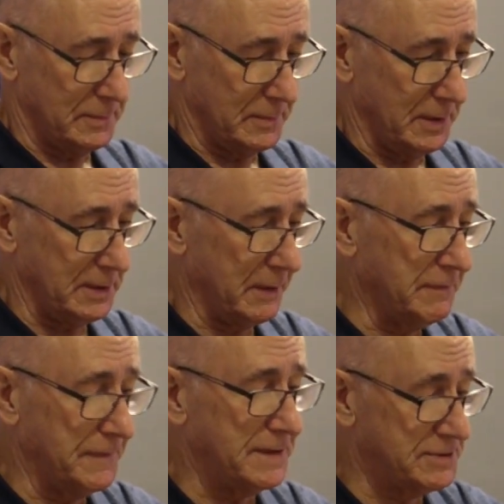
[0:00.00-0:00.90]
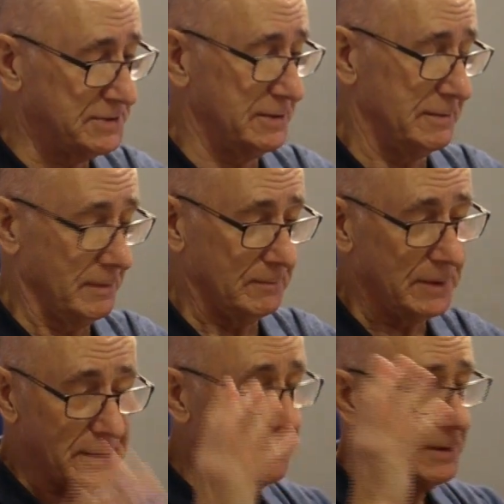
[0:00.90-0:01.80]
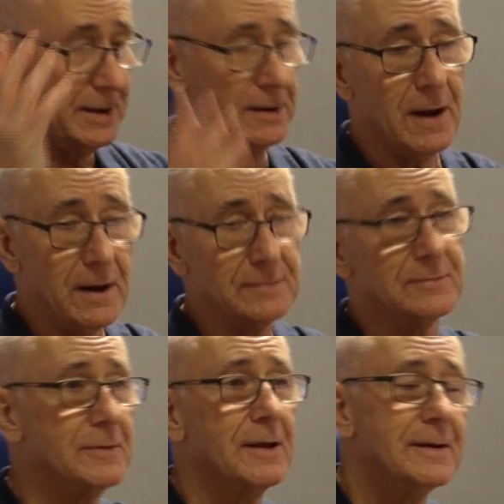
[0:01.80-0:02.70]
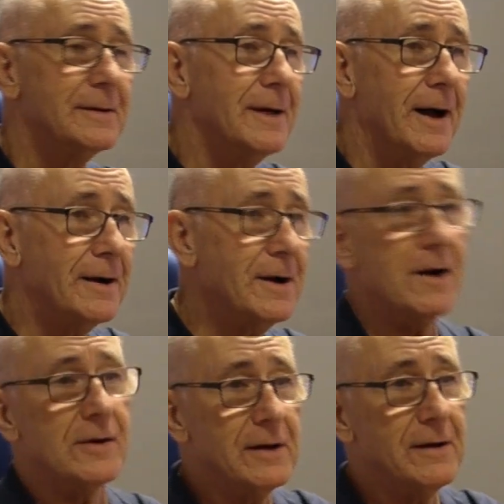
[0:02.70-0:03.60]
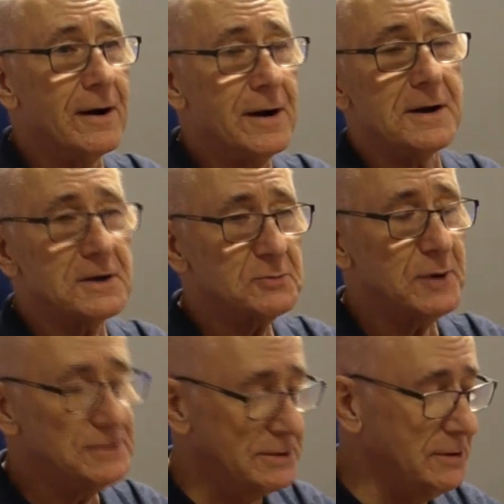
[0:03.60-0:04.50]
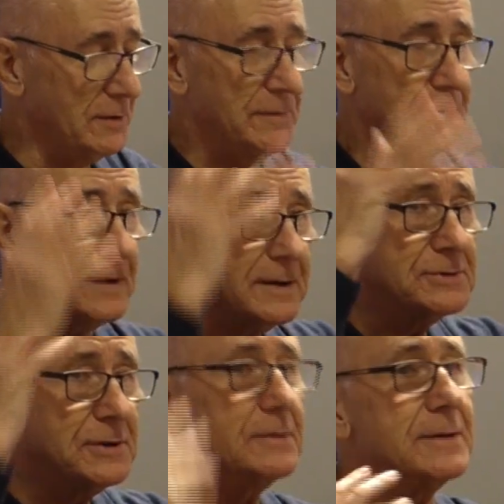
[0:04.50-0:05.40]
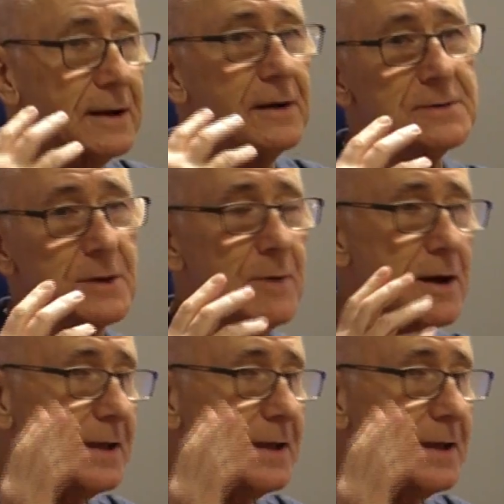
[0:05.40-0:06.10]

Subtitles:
it fits. When I can't express enough. As soon as that goes on my